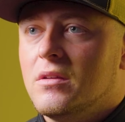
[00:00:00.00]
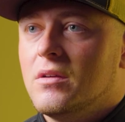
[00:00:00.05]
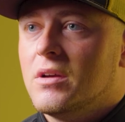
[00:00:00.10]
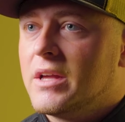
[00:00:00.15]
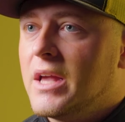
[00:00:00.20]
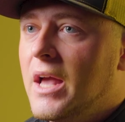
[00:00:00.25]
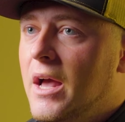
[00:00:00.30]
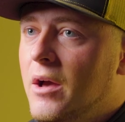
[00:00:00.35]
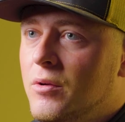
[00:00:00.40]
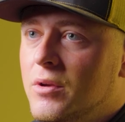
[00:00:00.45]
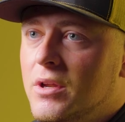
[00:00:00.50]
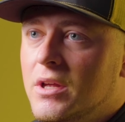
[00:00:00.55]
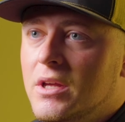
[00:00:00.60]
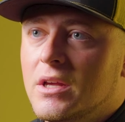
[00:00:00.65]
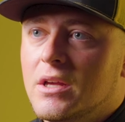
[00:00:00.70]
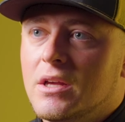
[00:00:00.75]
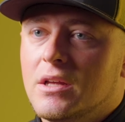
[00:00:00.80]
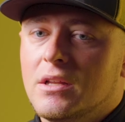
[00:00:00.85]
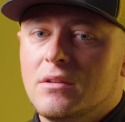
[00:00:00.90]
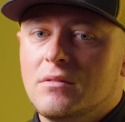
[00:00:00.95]

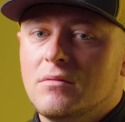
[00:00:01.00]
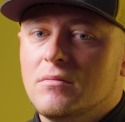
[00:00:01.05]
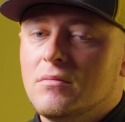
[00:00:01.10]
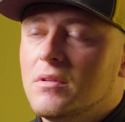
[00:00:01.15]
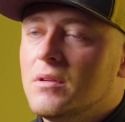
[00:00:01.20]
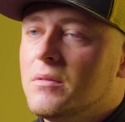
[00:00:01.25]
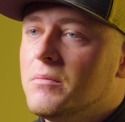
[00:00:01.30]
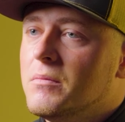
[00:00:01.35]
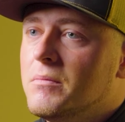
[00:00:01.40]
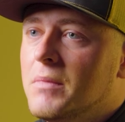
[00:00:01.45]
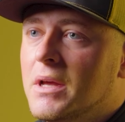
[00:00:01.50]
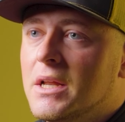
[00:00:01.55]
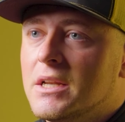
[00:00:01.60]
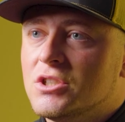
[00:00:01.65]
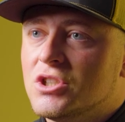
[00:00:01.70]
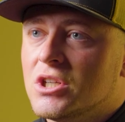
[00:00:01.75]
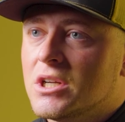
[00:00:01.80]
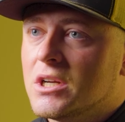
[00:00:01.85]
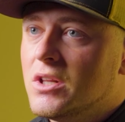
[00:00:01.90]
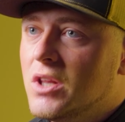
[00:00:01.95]
accounting and
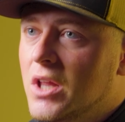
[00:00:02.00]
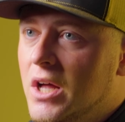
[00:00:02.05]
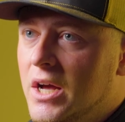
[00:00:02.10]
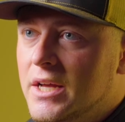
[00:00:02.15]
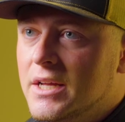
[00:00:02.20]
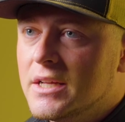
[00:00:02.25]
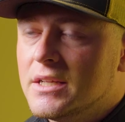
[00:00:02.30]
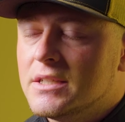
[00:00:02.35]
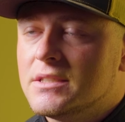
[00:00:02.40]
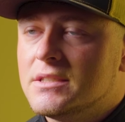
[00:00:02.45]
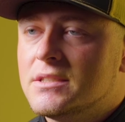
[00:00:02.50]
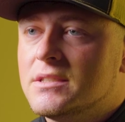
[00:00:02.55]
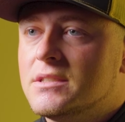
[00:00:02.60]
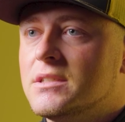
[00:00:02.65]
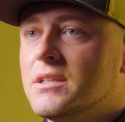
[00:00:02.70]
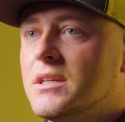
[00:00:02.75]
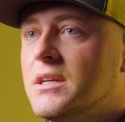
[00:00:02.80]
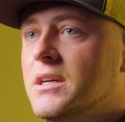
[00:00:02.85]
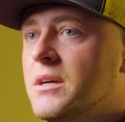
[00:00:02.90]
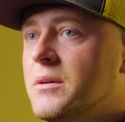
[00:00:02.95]
managing
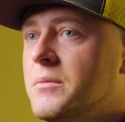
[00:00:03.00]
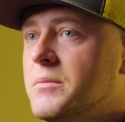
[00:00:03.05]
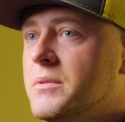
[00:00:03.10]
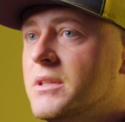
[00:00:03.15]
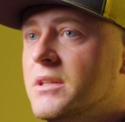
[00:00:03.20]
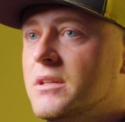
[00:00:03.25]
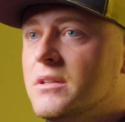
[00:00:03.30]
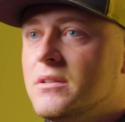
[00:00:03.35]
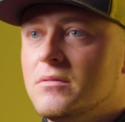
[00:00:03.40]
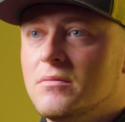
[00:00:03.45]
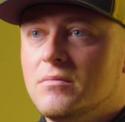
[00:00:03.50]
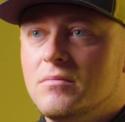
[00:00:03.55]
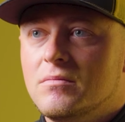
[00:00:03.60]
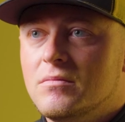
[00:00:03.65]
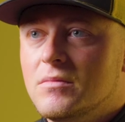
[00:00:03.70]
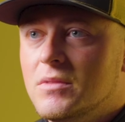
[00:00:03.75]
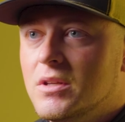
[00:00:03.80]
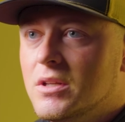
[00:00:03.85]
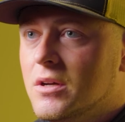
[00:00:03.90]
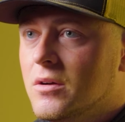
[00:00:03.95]
clients, and then,
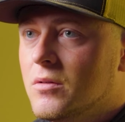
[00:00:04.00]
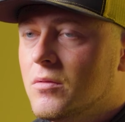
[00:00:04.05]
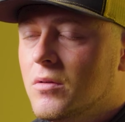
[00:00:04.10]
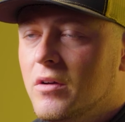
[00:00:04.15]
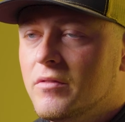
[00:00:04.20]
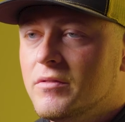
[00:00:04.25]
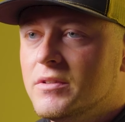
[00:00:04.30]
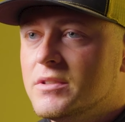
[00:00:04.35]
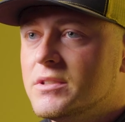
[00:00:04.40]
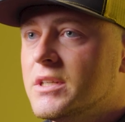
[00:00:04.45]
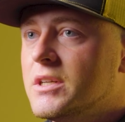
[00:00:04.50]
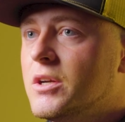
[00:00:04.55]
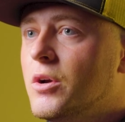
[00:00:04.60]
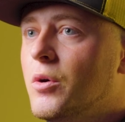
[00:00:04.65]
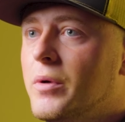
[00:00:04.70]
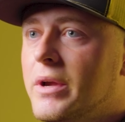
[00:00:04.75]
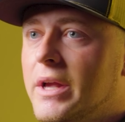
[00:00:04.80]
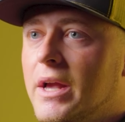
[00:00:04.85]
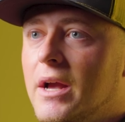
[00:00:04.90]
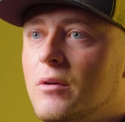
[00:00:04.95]
you know, obviously
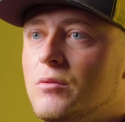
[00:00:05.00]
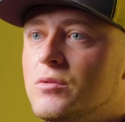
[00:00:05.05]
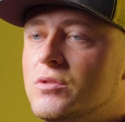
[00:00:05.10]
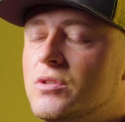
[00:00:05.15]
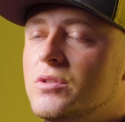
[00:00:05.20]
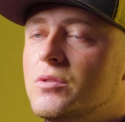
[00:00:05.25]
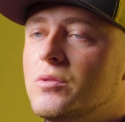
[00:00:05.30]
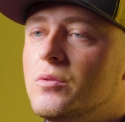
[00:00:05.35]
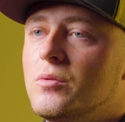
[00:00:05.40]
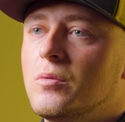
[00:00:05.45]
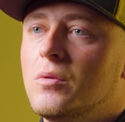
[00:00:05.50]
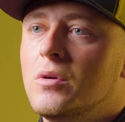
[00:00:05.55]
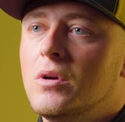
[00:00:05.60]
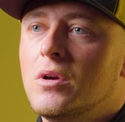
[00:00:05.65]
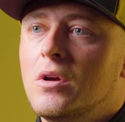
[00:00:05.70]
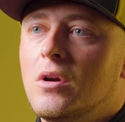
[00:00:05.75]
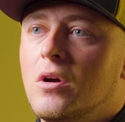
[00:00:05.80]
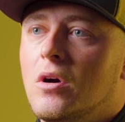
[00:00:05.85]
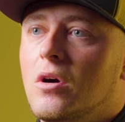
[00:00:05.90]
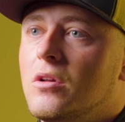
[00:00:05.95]
going out to
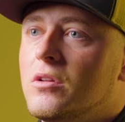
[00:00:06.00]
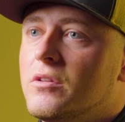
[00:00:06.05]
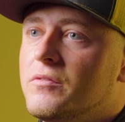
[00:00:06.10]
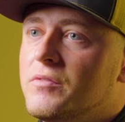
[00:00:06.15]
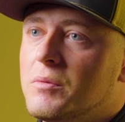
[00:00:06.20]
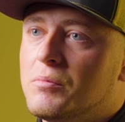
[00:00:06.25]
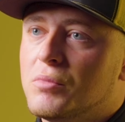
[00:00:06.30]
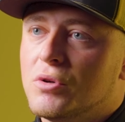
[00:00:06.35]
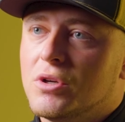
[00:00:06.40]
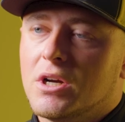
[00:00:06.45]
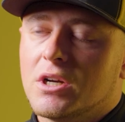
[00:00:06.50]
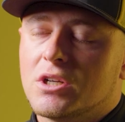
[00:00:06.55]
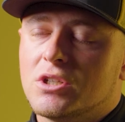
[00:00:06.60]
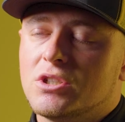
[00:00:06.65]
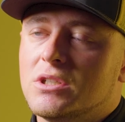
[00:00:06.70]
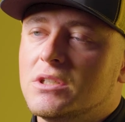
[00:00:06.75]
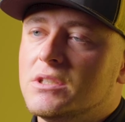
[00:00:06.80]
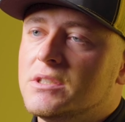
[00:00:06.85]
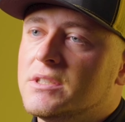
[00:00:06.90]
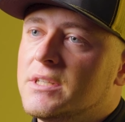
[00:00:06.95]
all of the
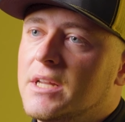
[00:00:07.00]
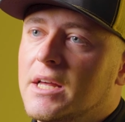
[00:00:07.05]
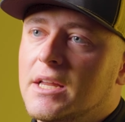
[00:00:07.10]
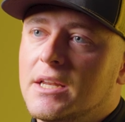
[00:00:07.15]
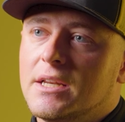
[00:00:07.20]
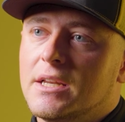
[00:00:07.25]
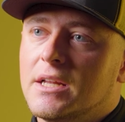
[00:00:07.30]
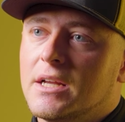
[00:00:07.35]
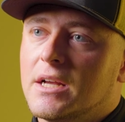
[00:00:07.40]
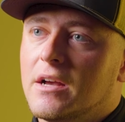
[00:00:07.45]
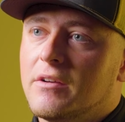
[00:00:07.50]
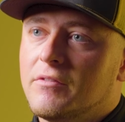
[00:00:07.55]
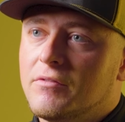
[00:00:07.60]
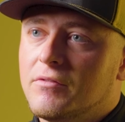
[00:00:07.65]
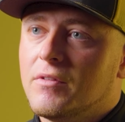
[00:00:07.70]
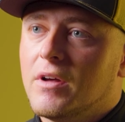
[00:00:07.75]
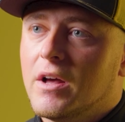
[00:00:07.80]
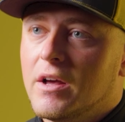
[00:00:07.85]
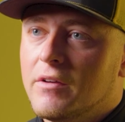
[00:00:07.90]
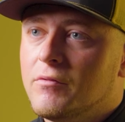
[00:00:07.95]
productions and editing.
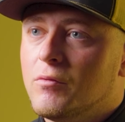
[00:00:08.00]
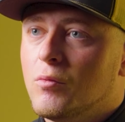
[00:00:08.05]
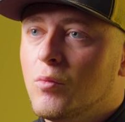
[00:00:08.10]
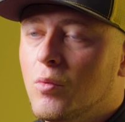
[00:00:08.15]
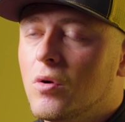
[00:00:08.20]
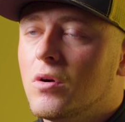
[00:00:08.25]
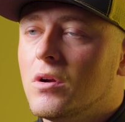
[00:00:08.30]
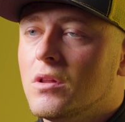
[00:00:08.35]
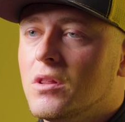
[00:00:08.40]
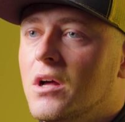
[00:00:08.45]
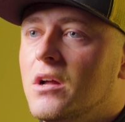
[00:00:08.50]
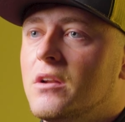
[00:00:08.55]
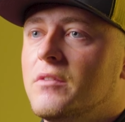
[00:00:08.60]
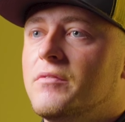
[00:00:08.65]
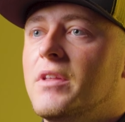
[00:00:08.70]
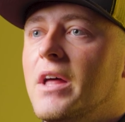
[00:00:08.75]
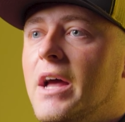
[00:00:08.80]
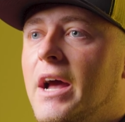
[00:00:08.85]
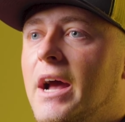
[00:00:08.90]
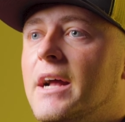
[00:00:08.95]
I've wore a lot
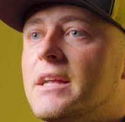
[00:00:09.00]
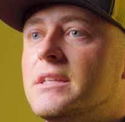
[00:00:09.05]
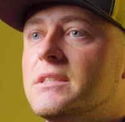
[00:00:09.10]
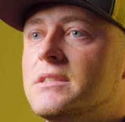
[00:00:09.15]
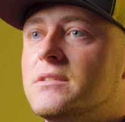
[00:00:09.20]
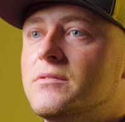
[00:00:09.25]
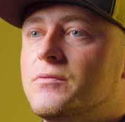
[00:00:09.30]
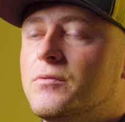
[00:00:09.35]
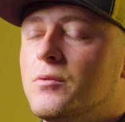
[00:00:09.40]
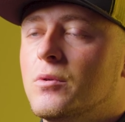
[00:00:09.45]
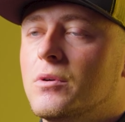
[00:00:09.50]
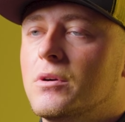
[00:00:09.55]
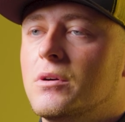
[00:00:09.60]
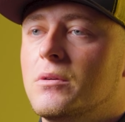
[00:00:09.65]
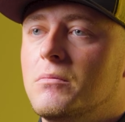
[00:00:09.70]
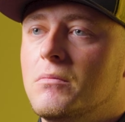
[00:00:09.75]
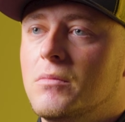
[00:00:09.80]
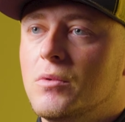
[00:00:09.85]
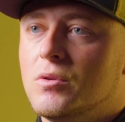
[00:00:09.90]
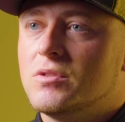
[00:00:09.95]
of the hats
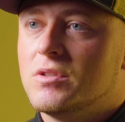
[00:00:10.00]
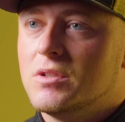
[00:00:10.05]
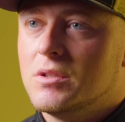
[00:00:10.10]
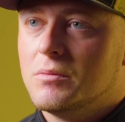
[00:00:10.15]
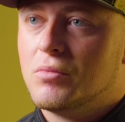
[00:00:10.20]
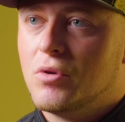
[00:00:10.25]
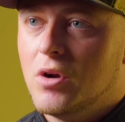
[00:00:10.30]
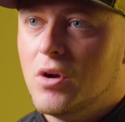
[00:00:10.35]
for most of the